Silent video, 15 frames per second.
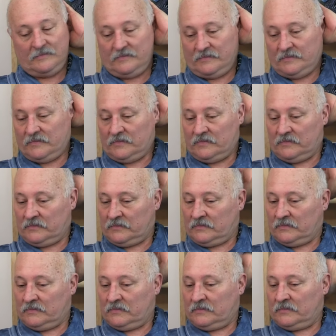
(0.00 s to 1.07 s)

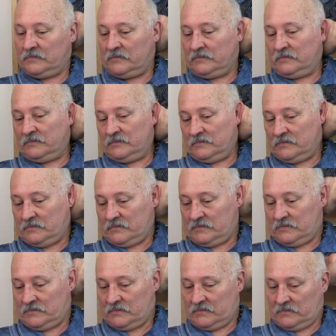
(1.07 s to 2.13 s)

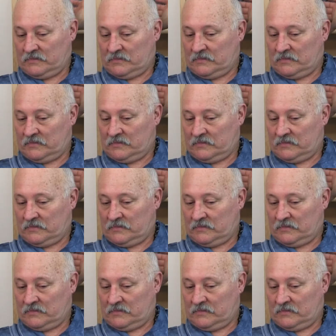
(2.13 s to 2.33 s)
(silence)